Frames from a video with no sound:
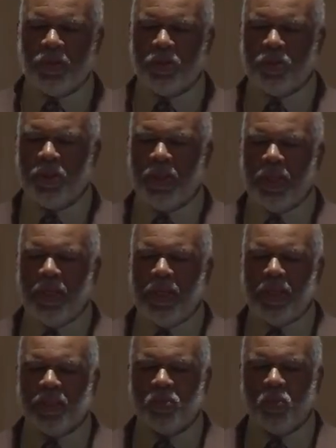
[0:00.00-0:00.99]
two
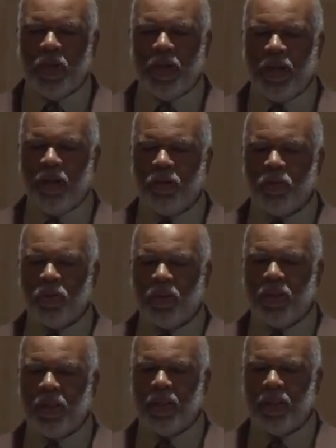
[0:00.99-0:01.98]
is where
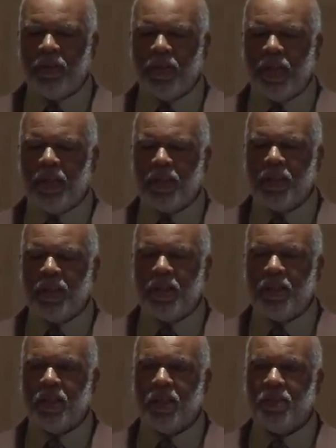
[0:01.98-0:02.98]

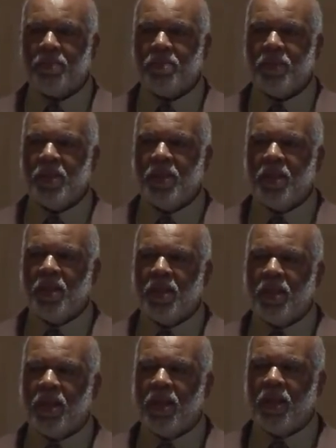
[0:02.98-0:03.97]
the
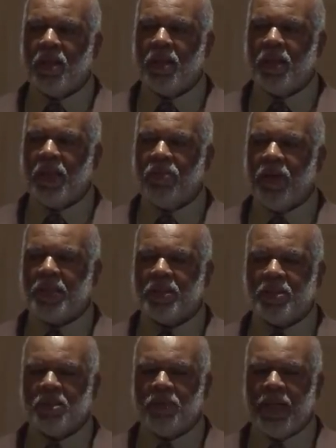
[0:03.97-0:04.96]

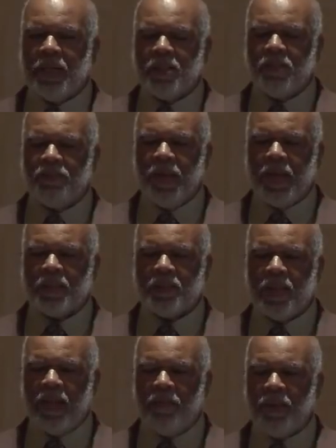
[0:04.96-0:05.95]
racism and its
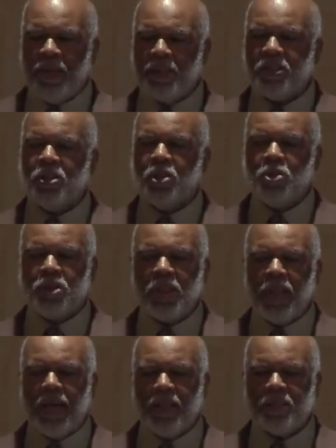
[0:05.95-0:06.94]
effects have been
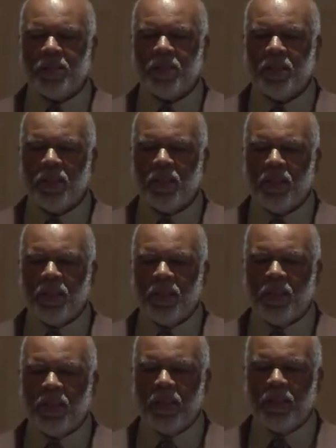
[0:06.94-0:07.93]
institutionalized
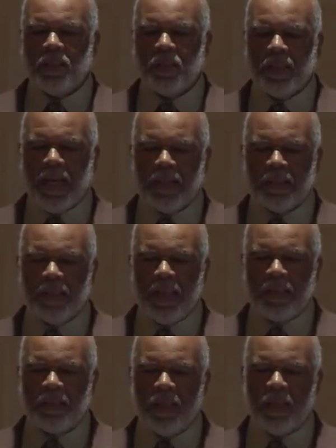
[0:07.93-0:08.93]
in the United
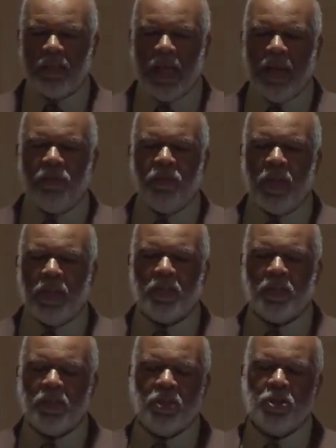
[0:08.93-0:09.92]
States in every
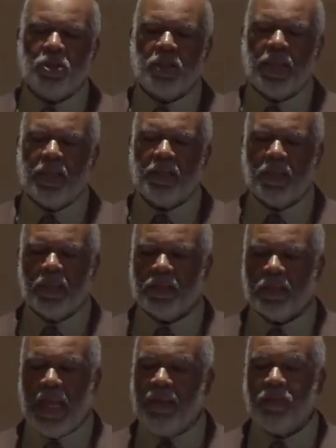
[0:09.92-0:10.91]
institution that
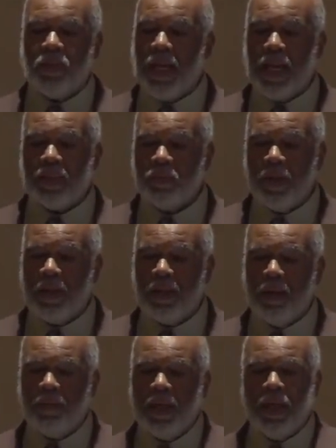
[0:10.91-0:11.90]
exists, every last one of
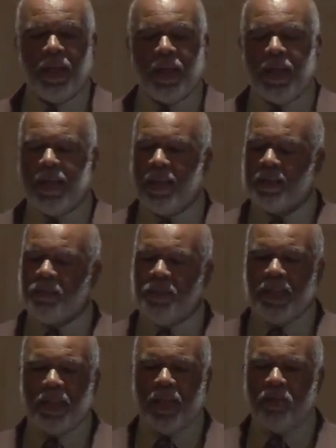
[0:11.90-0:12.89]
them. It doesn't
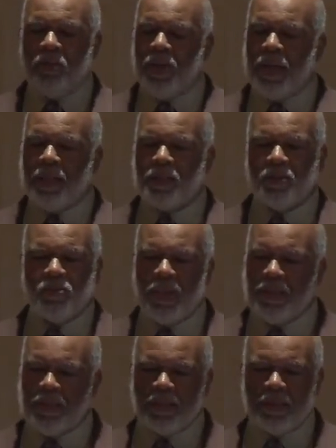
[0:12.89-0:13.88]
mean that everybody is a
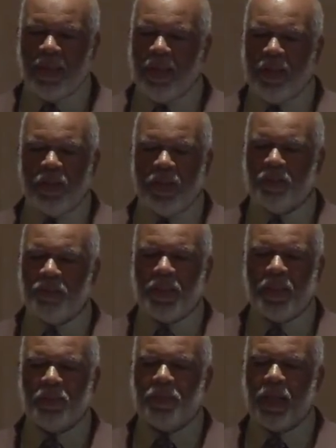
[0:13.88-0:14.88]
racist. It doesn't
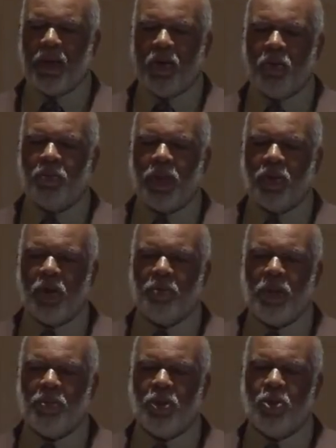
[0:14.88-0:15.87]
mean that all
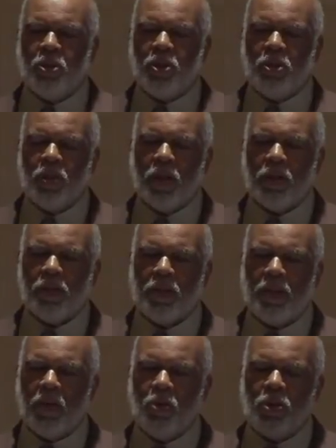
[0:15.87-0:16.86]
people who
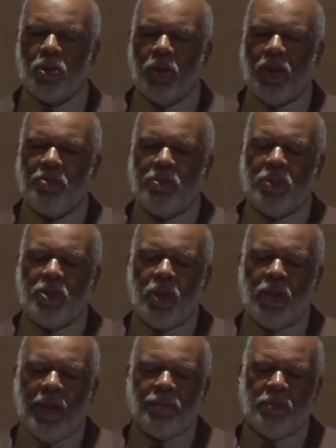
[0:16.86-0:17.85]
don't
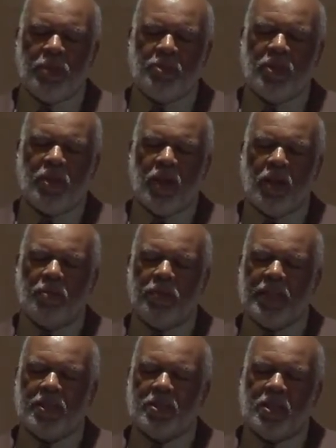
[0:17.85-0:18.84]
have to be people of color
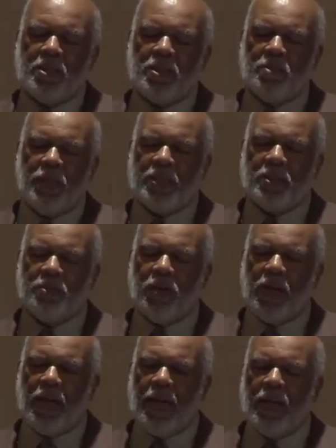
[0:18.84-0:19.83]
make decisions based
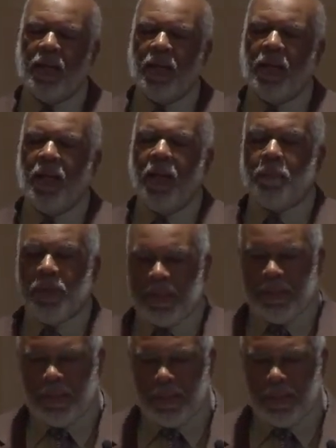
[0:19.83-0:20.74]
upon that. But